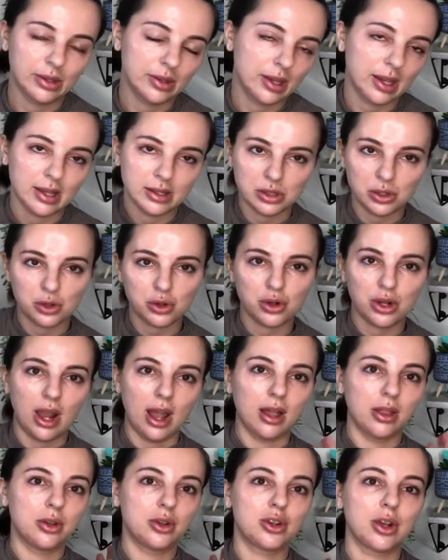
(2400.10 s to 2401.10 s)
the Isntree
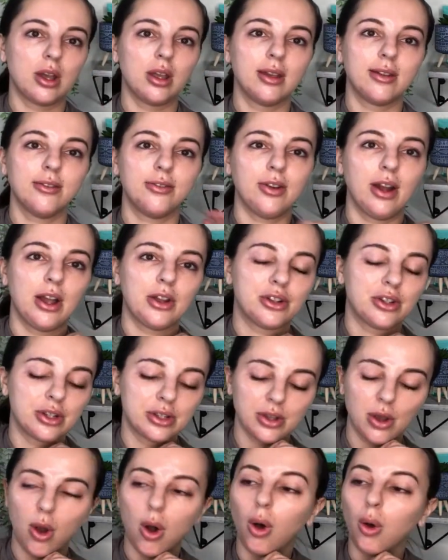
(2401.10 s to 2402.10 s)
Aloe Gel and Fresh is
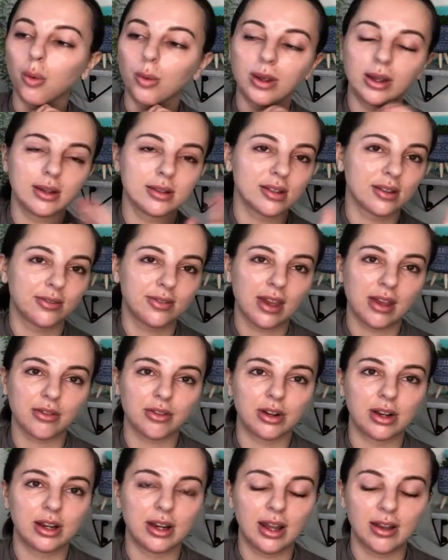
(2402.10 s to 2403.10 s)
always a
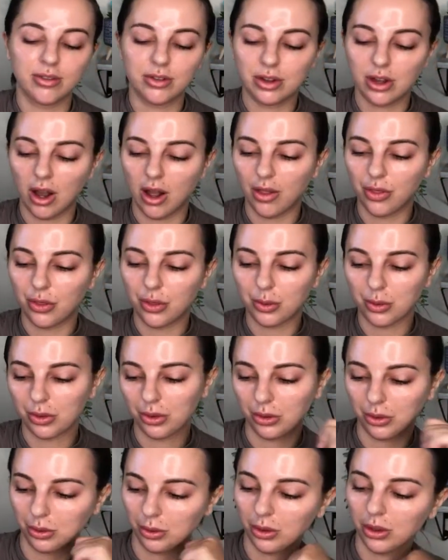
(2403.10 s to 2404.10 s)
favorite. I've gone
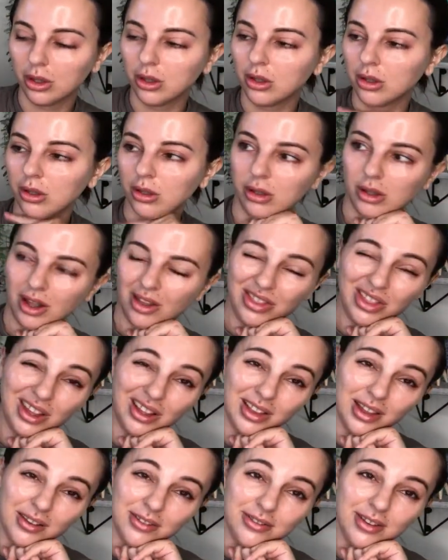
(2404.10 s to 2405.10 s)
through, I think
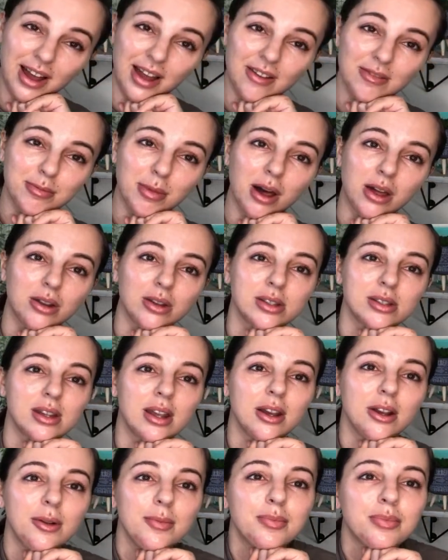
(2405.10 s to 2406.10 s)
like five bottles
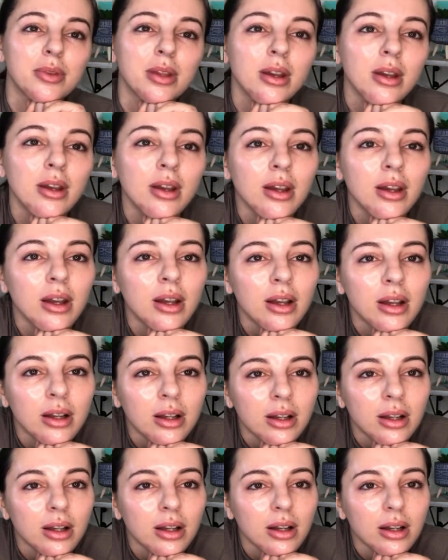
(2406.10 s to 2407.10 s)
now.
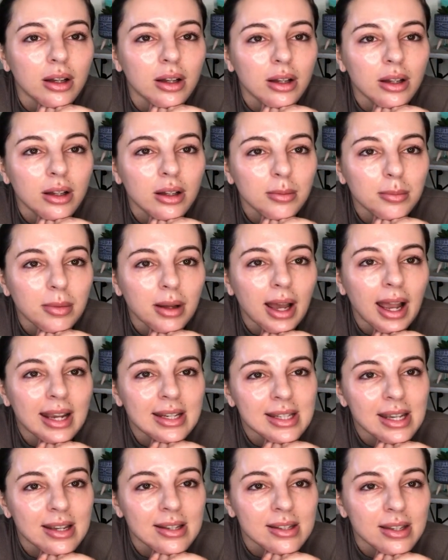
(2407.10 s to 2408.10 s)
Um, hi
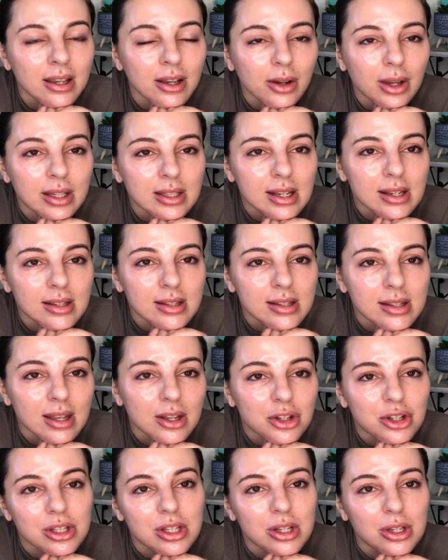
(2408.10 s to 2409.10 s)
Daisy. Okay, Daisy said
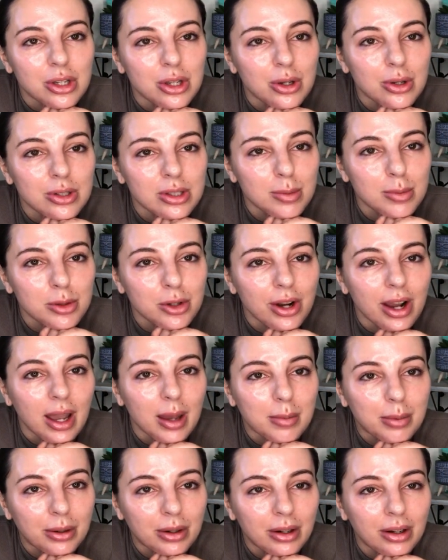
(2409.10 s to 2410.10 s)
she's a new
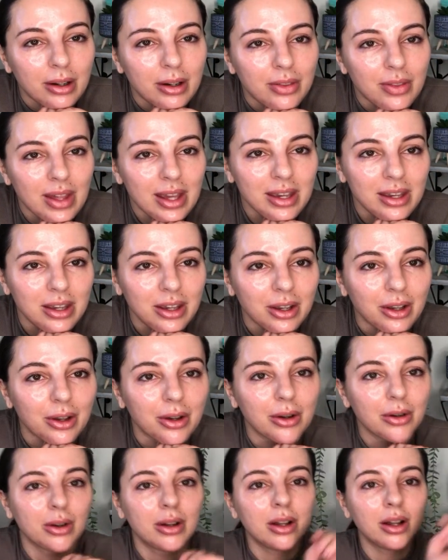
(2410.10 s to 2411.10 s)
subscriber. Thank
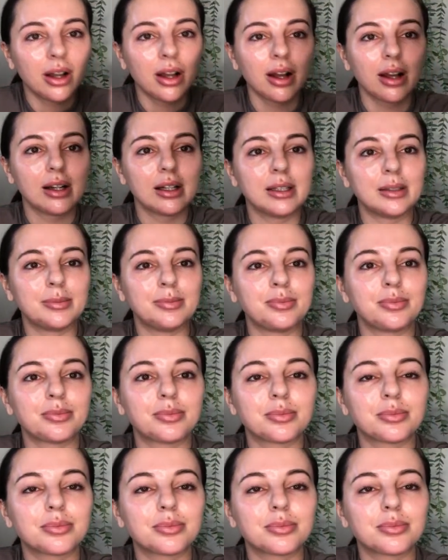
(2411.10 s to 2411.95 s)
you. Um,